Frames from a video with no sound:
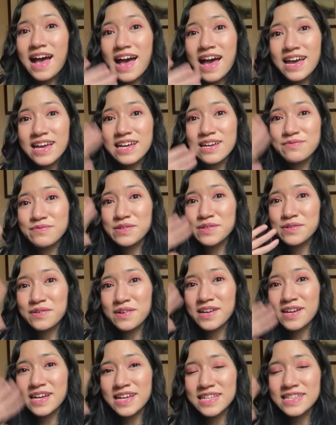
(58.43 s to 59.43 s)
Hi
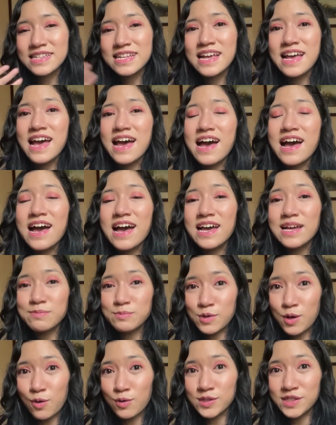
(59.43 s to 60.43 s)
everyone, I'm
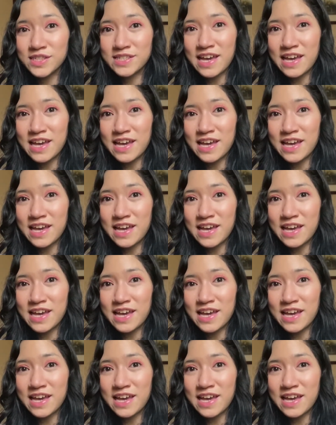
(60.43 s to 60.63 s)
Coach